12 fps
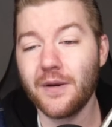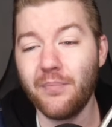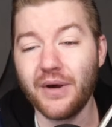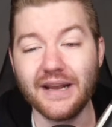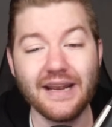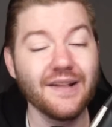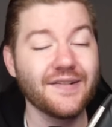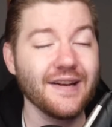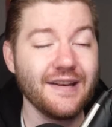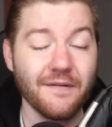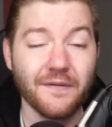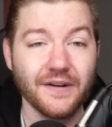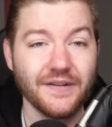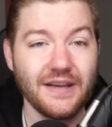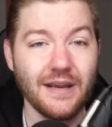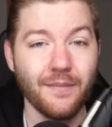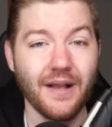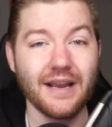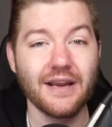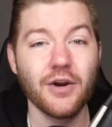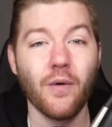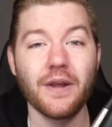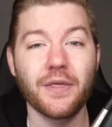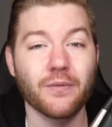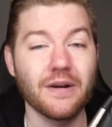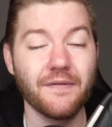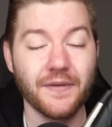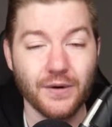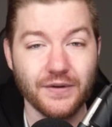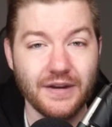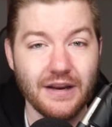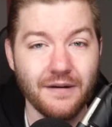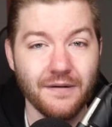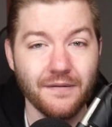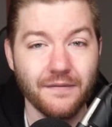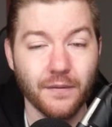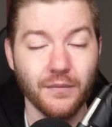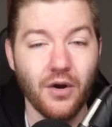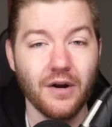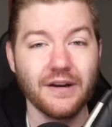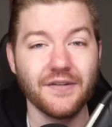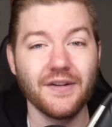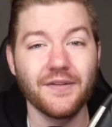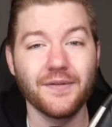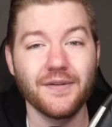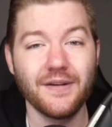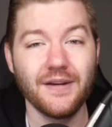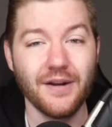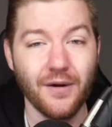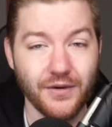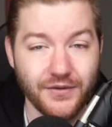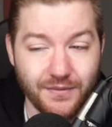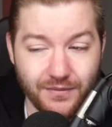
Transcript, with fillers: but against a different team, like going three of 13 from long distance, you know,